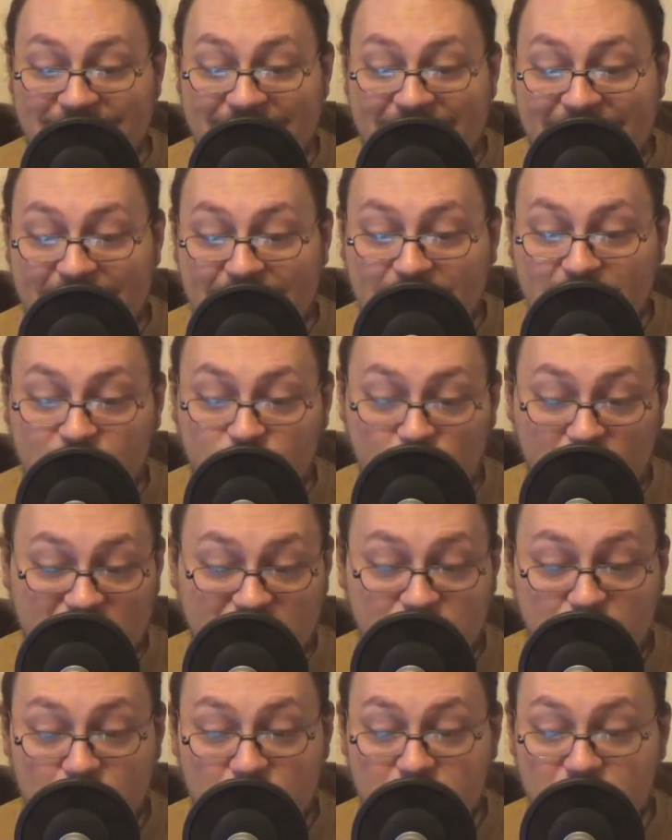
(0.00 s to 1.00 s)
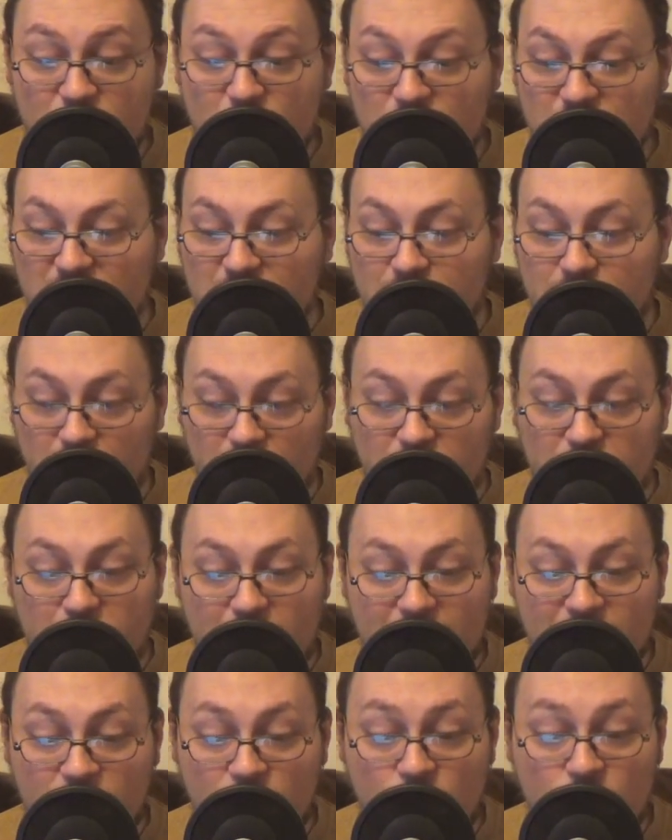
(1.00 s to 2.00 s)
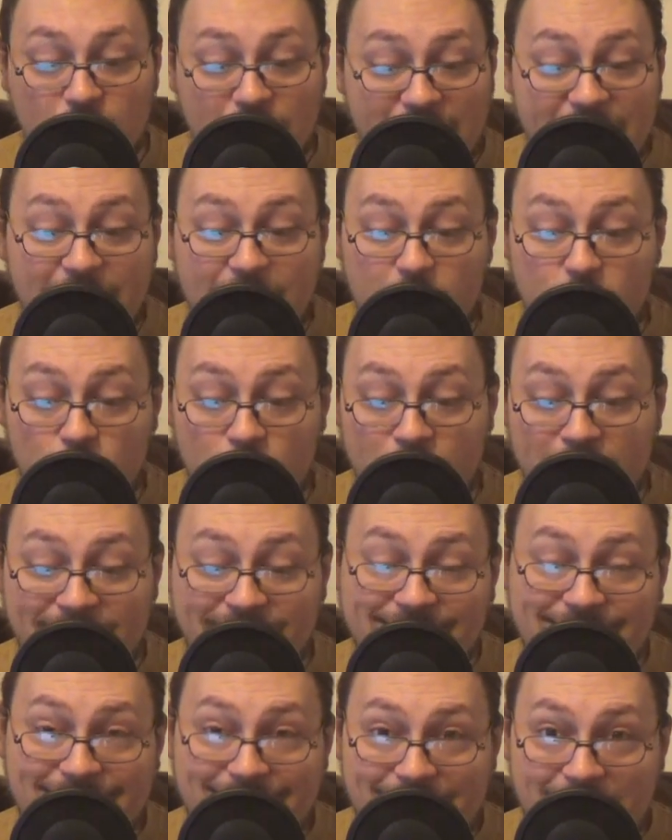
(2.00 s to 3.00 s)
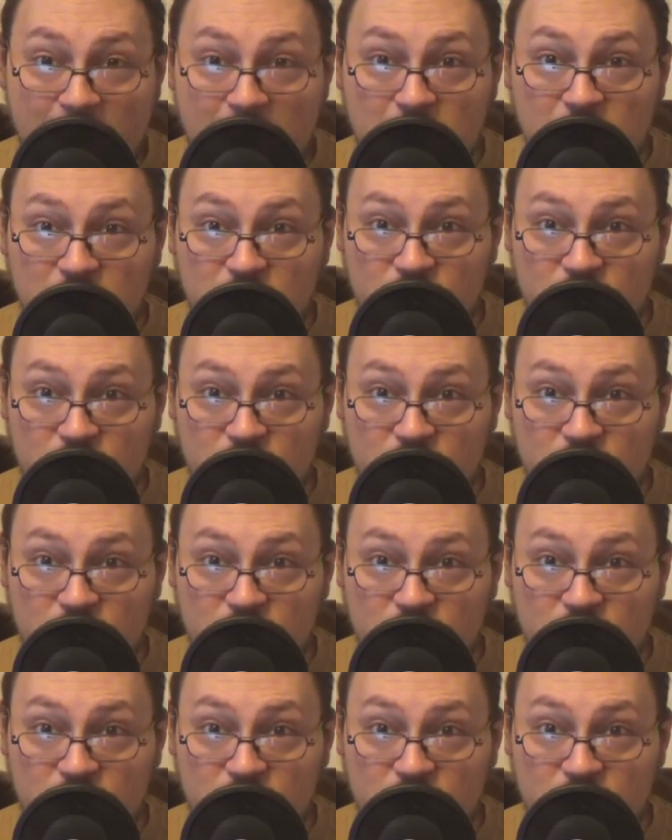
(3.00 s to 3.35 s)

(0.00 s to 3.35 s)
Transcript: and what's more important, both Macron and Le Pen are